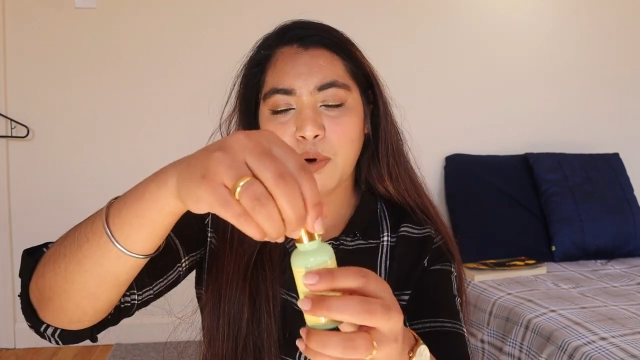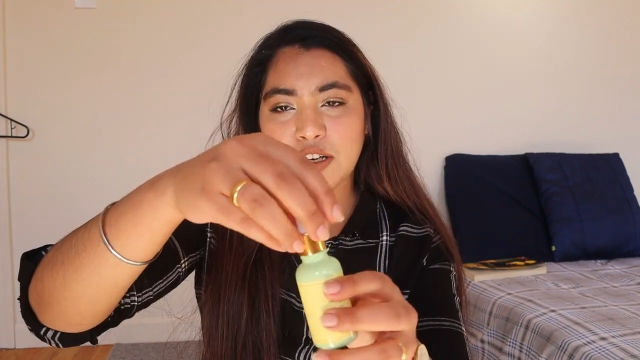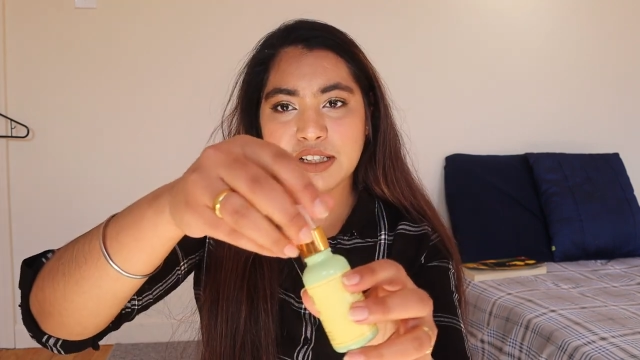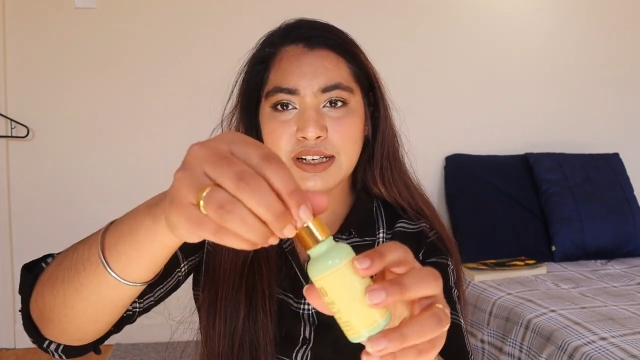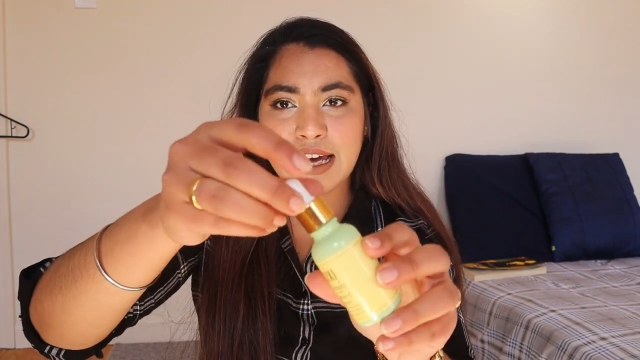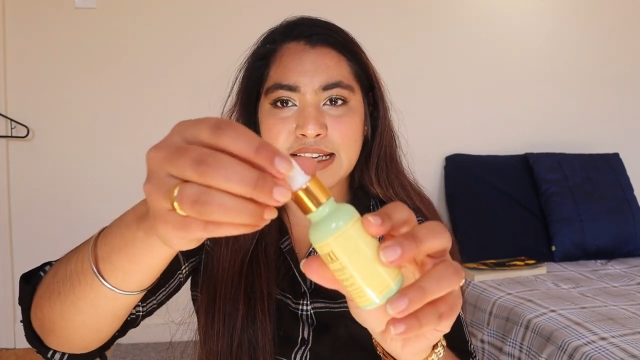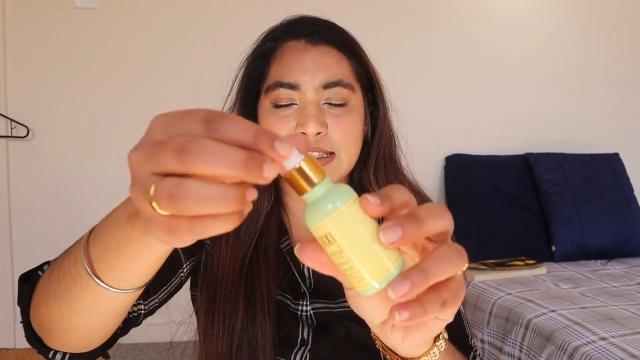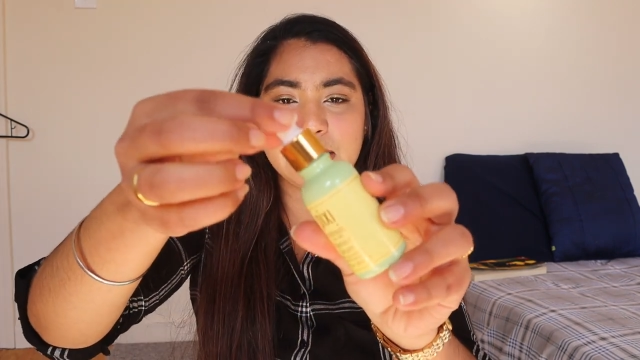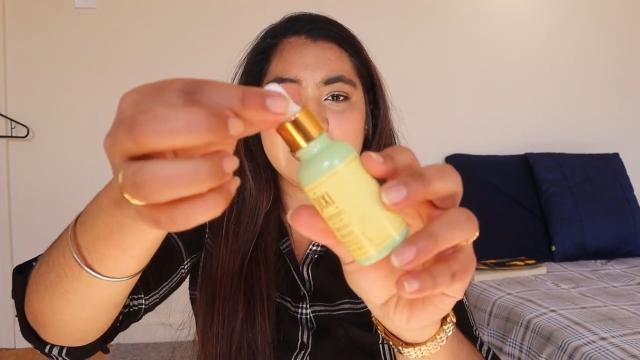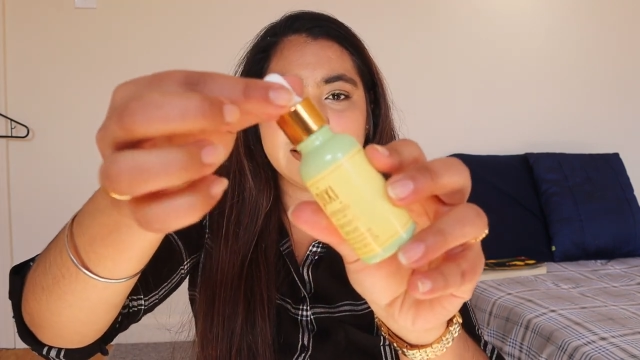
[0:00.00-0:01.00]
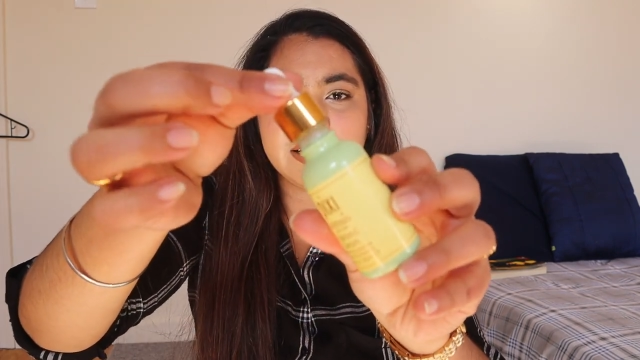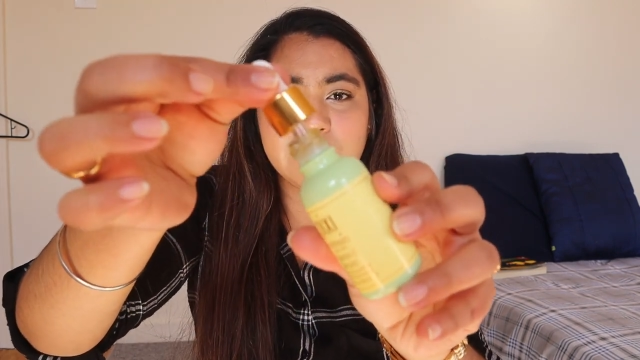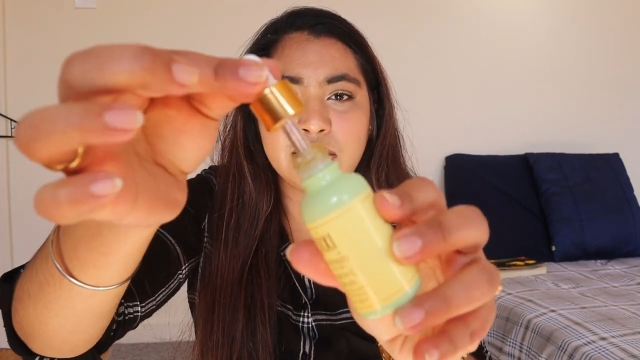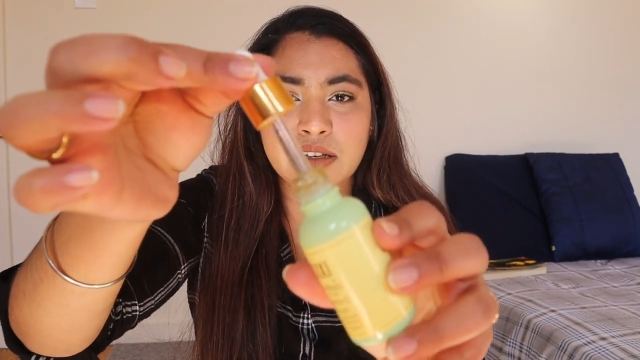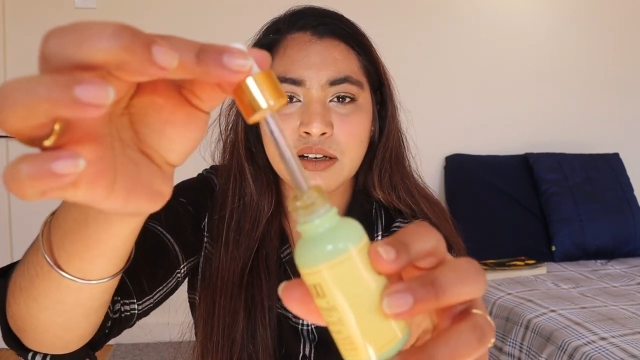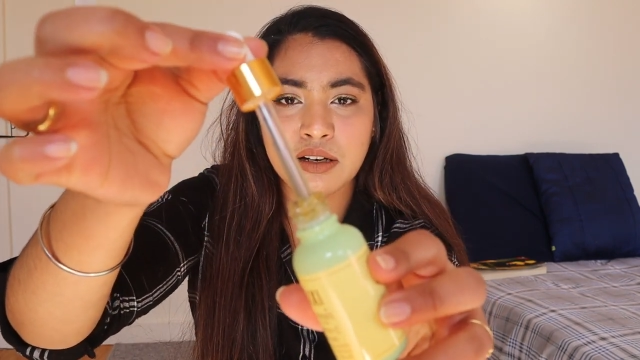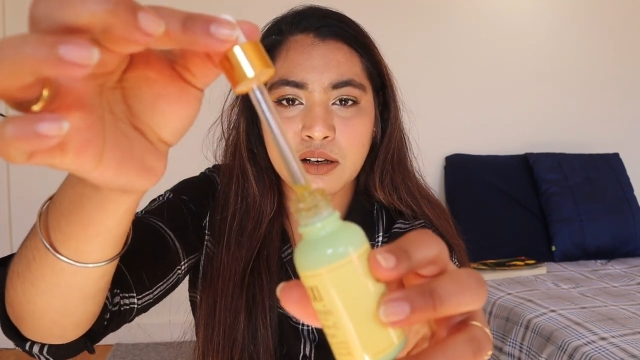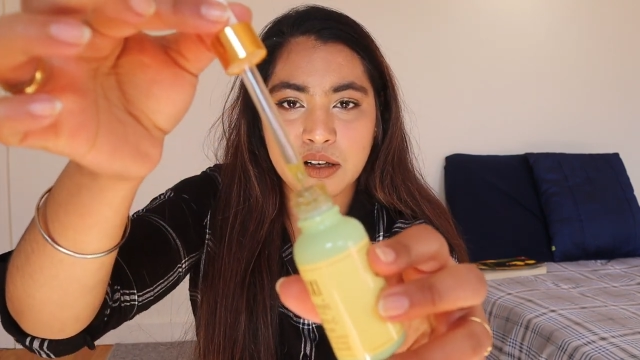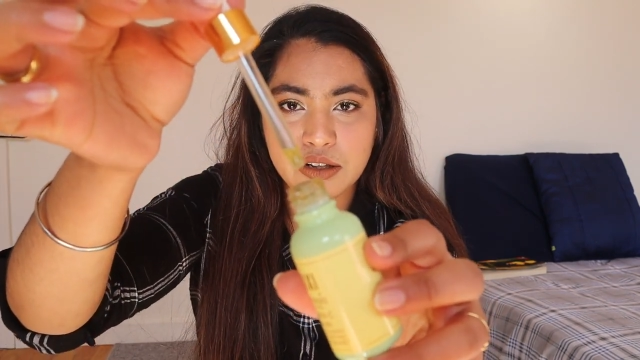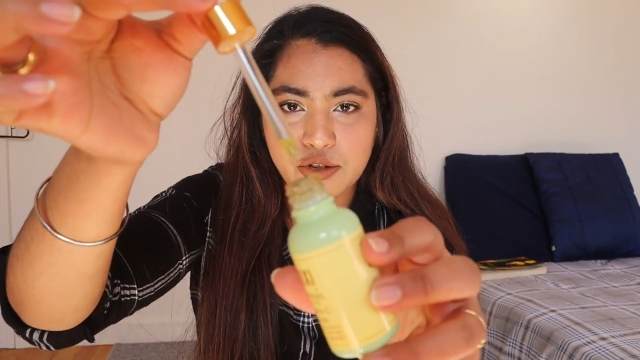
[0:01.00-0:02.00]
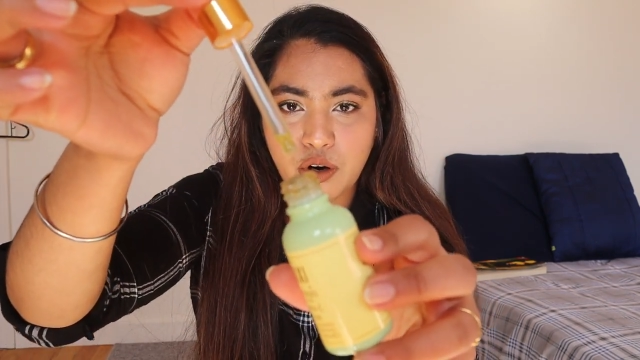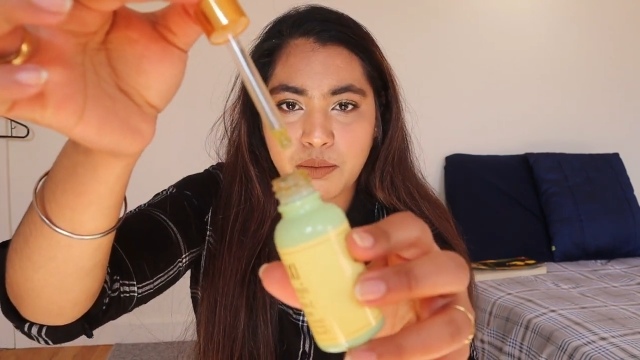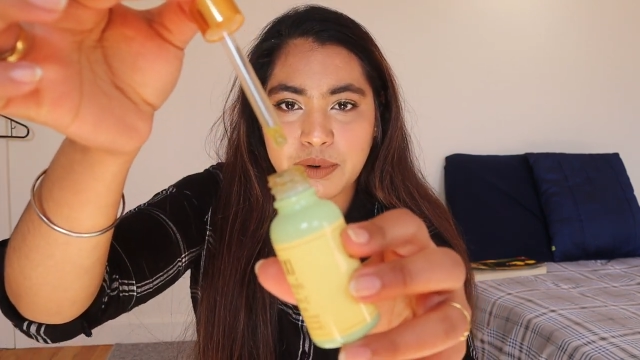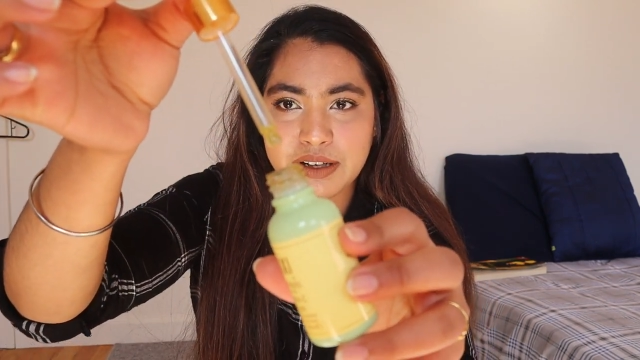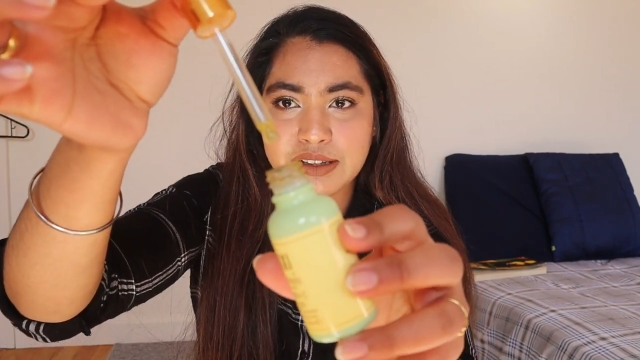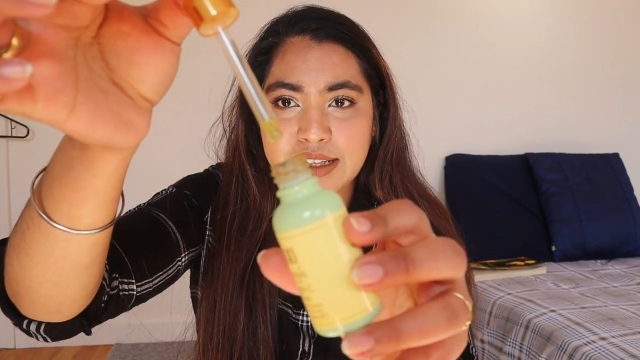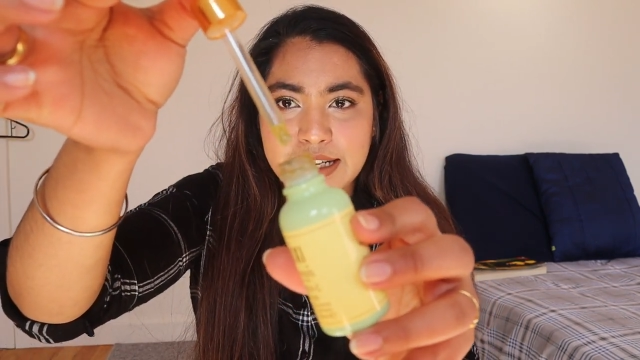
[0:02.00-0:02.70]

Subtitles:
bottle has this dropper